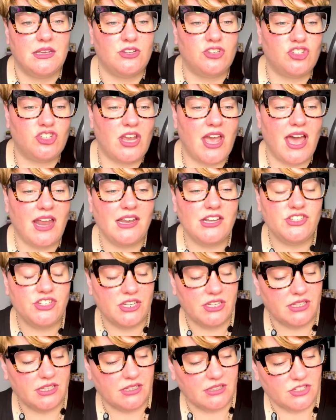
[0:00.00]

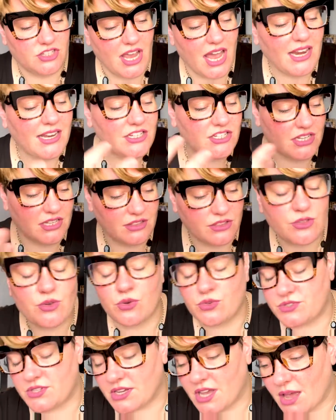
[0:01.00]
challenging
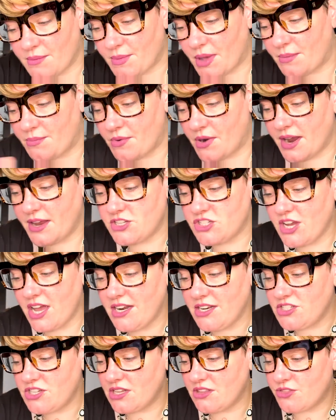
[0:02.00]
thoughts that come up, right?
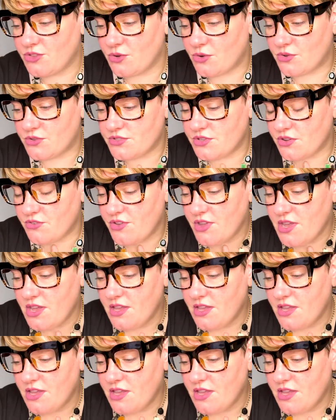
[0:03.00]
Challenging thoughts of